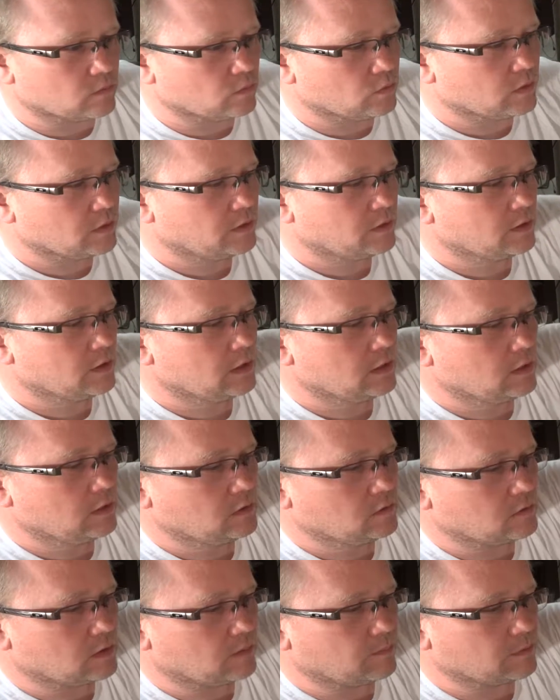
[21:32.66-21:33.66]
of wood,
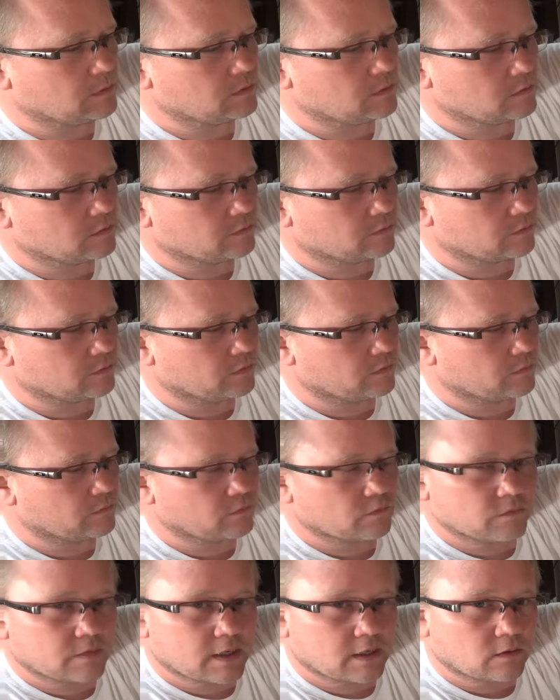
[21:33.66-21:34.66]
so I'm going to screw
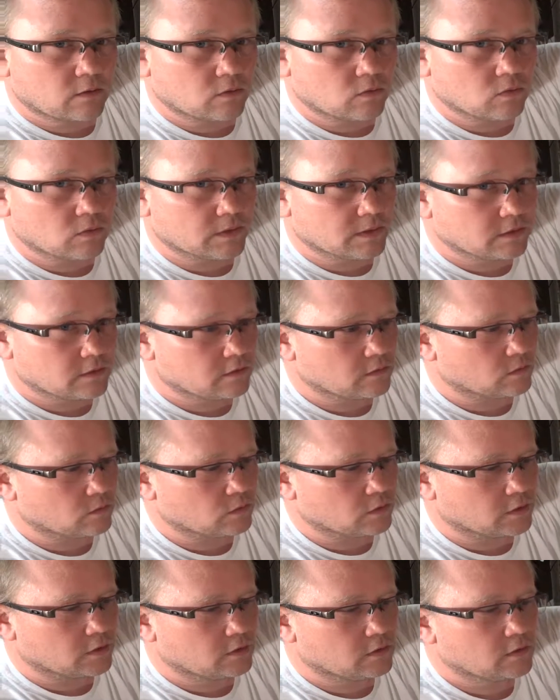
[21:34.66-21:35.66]
through that hole into the
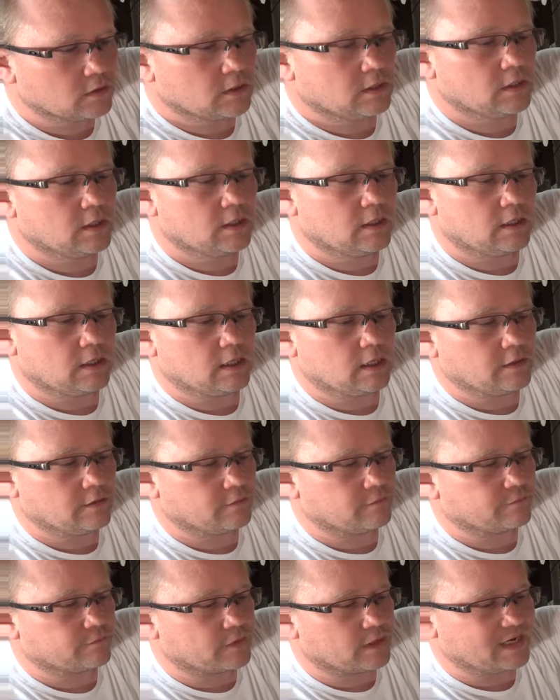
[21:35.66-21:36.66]
wood.
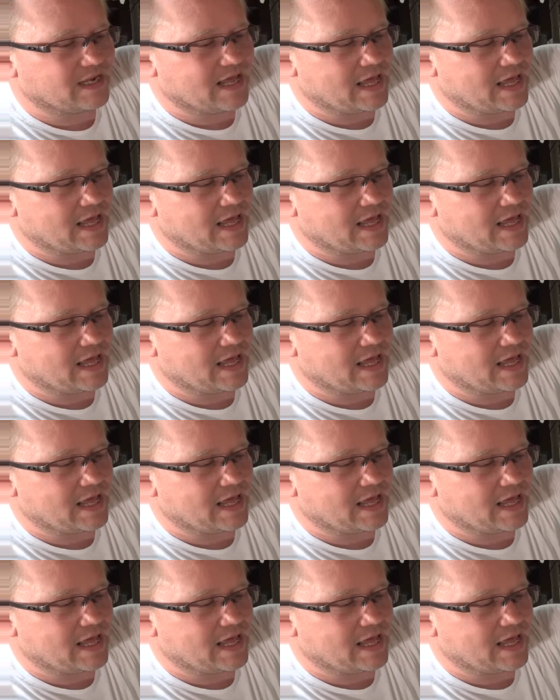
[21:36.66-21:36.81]
The front